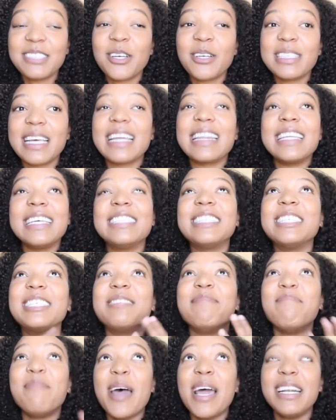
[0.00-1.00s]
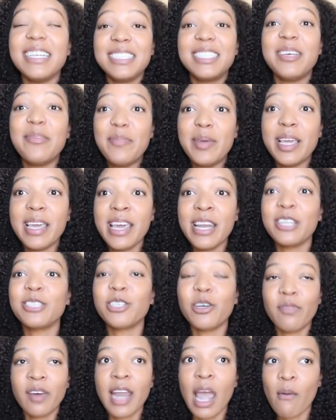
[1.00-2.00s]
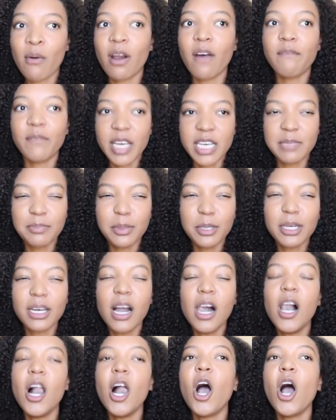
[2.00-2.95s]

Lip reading: So I was like, this is meant to be. And it's so funny, I went on Facebook.